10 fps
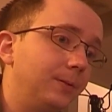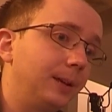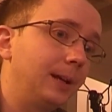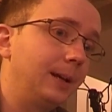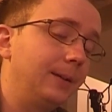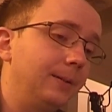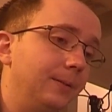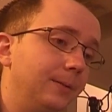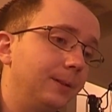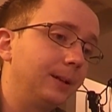
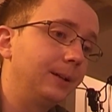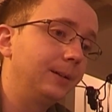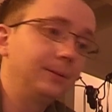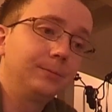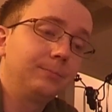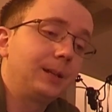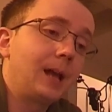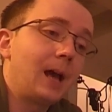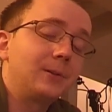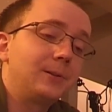then it
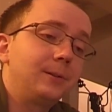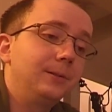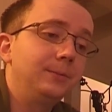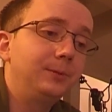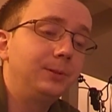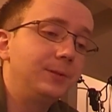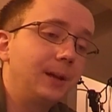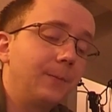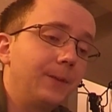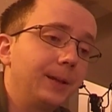has to do
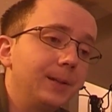something.